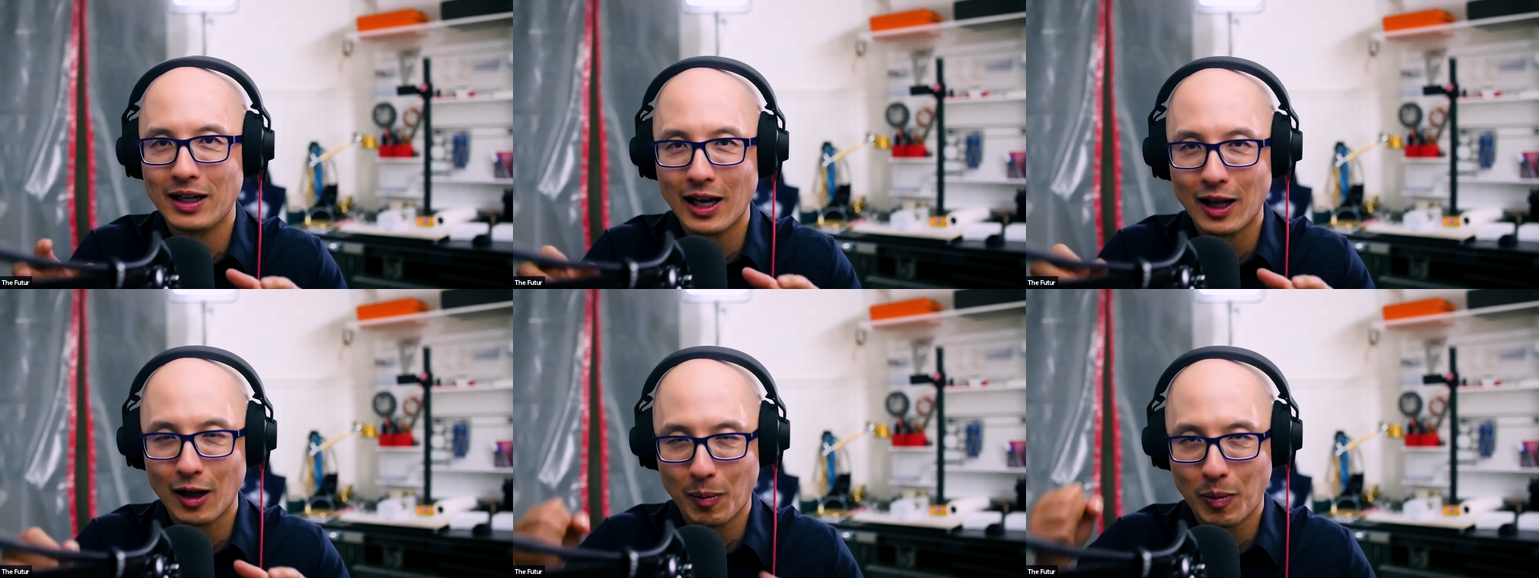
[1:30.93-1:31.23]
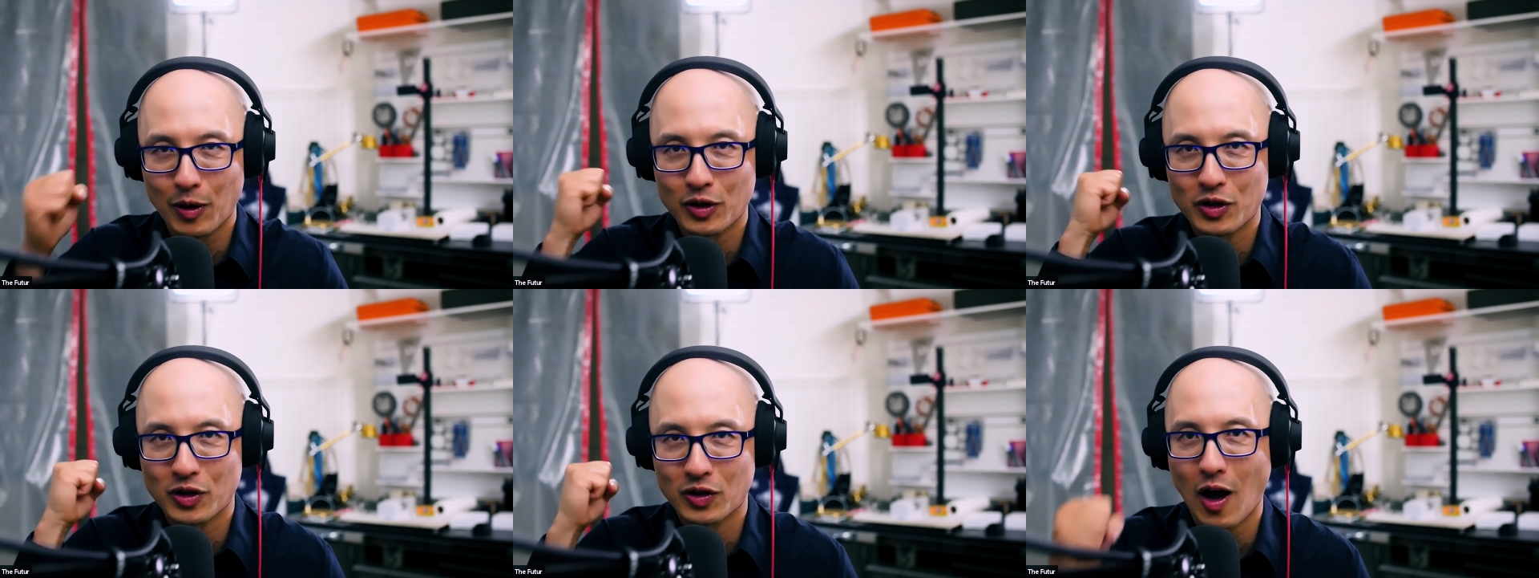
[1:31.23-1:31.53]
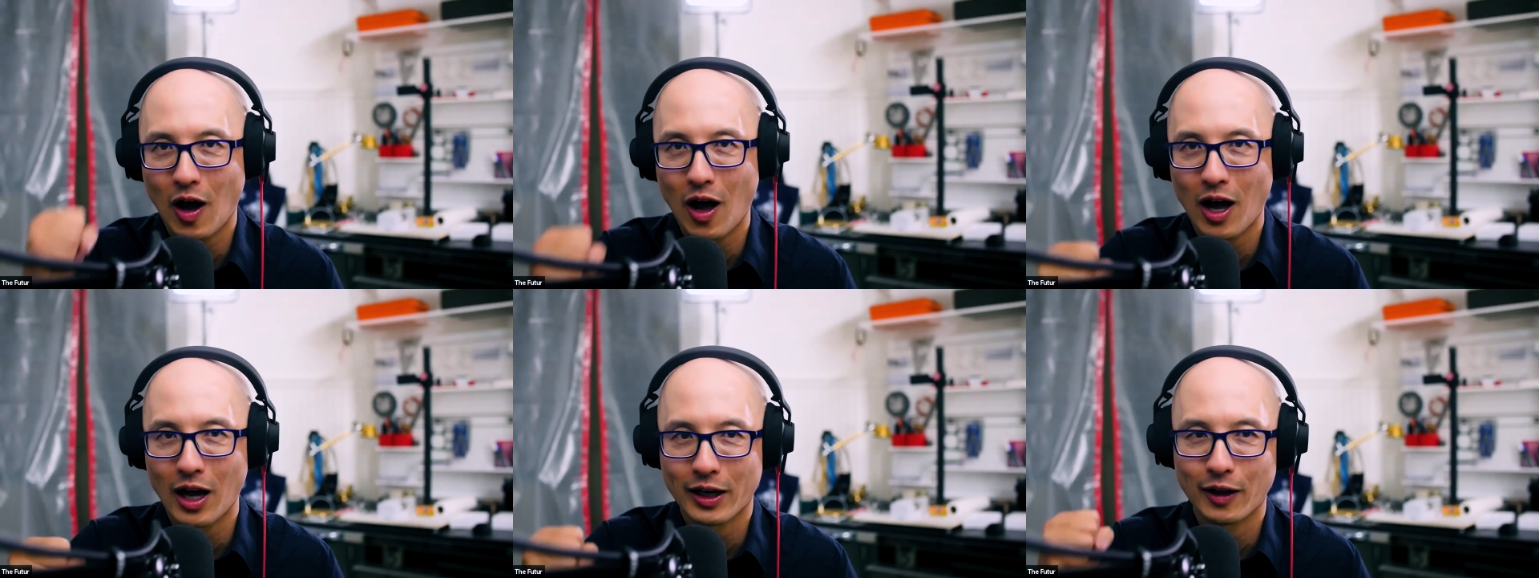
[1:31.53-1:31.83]
The other person's
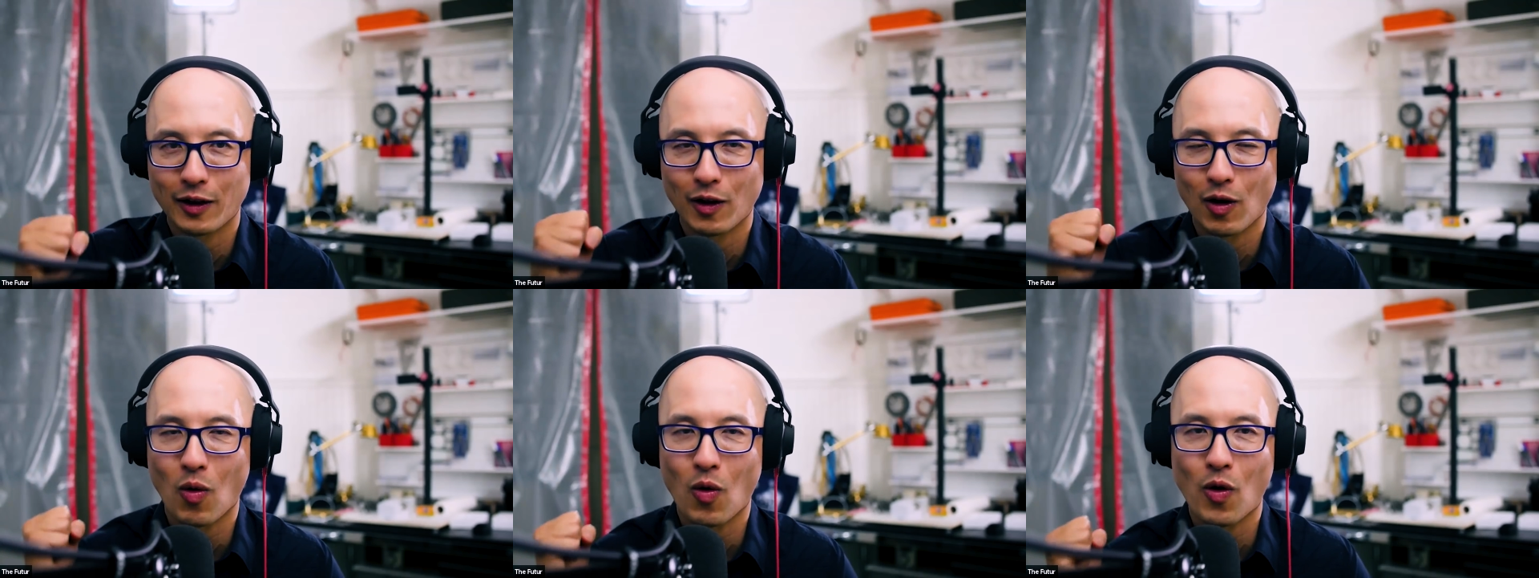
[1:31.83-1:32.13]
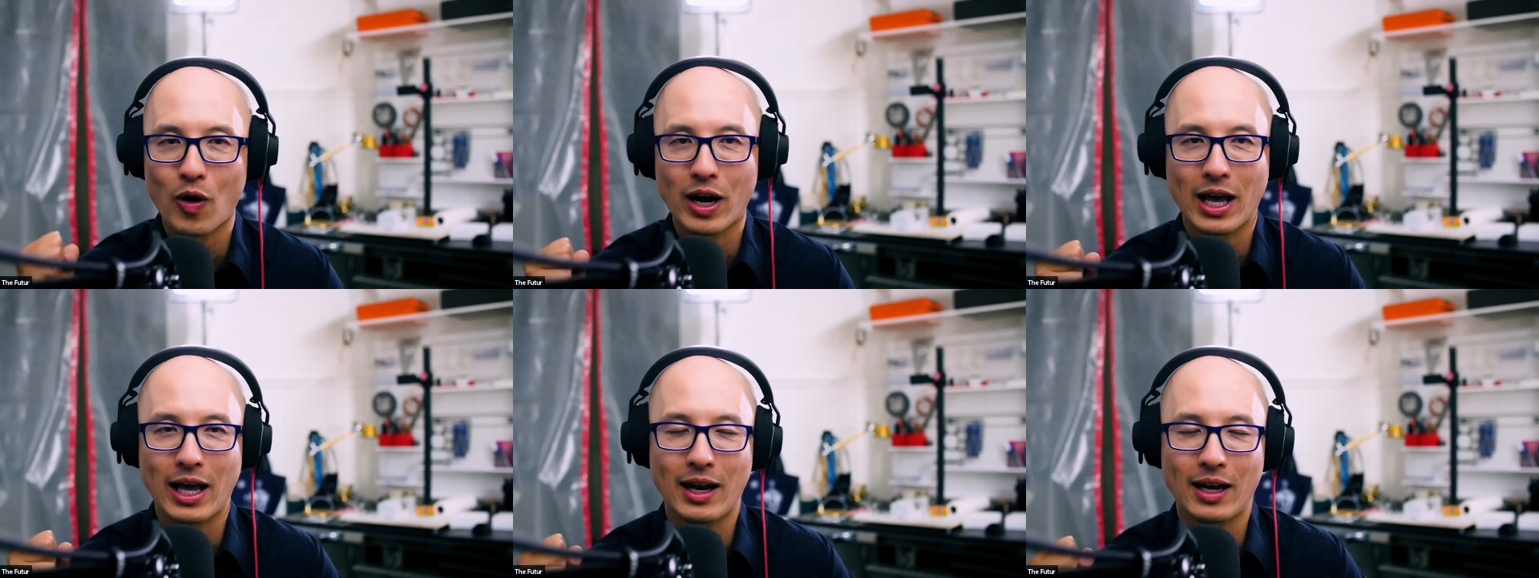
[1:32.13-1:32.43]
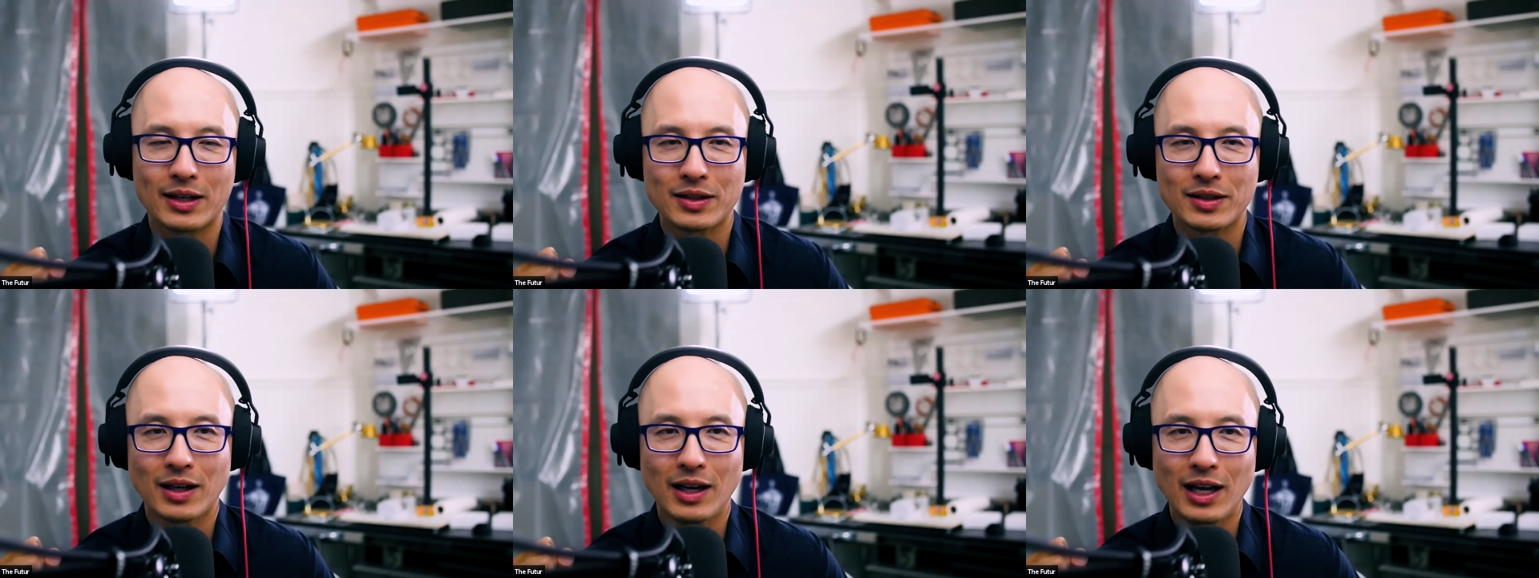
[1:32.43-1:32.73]
honking their horn at
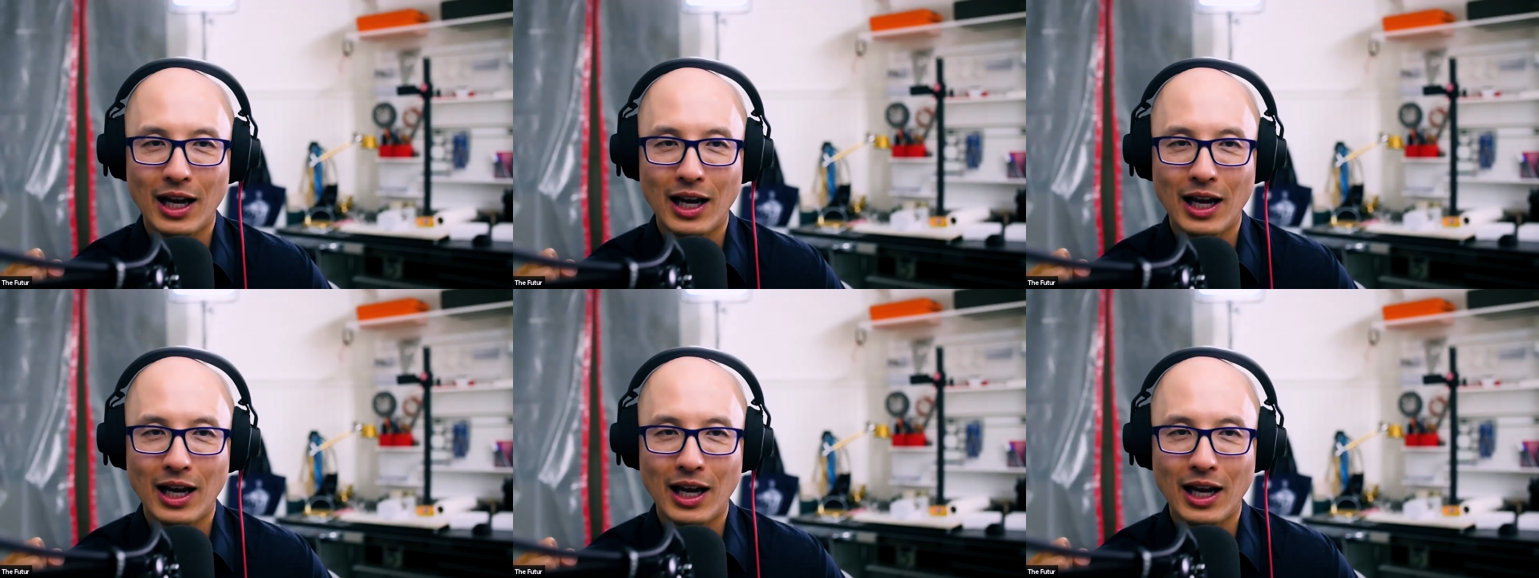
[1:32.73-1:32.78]
us.